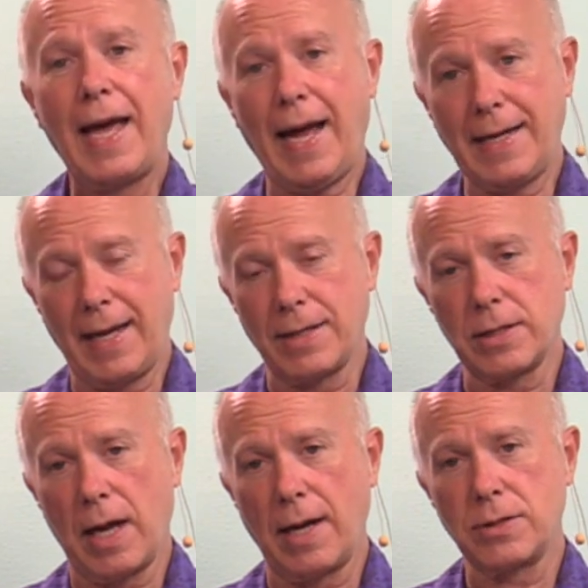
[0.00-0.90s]
eight lane
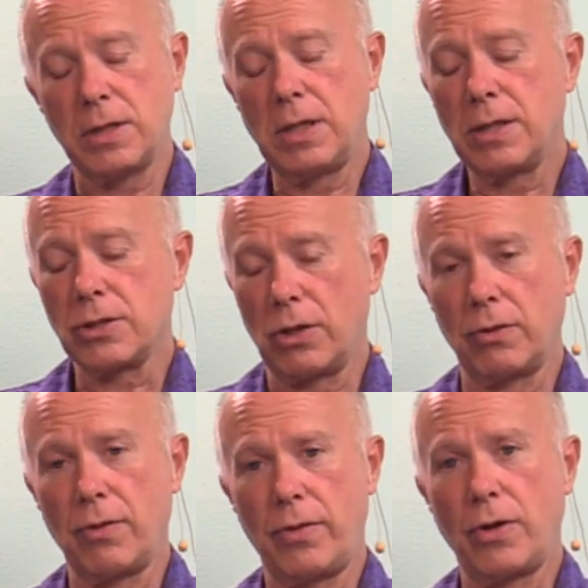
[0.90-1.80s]
slots.
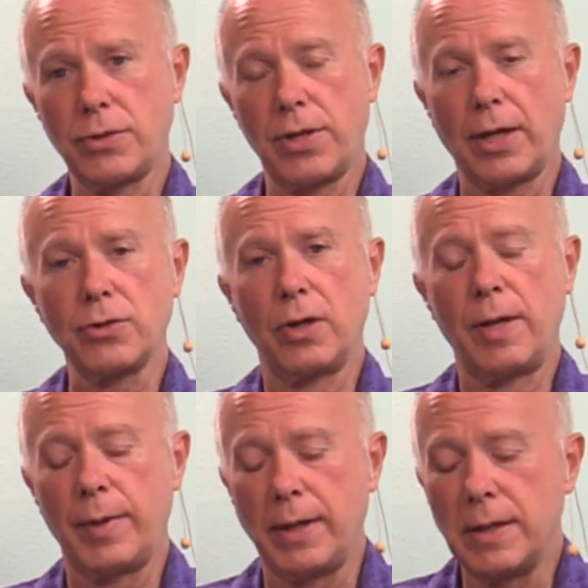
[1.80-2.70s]
So those things are
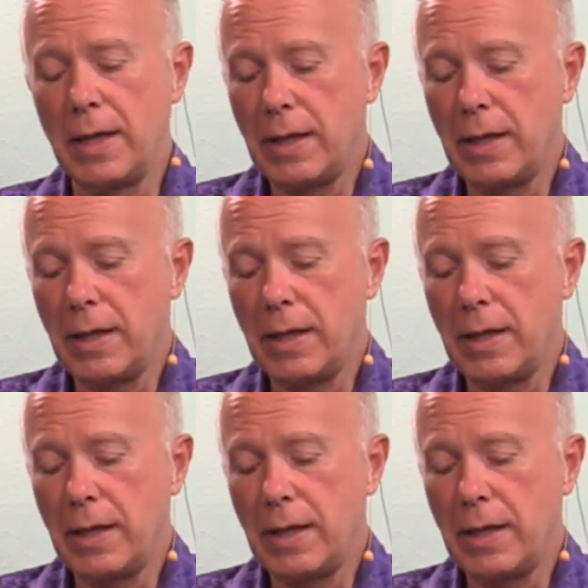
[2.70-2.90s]
limited.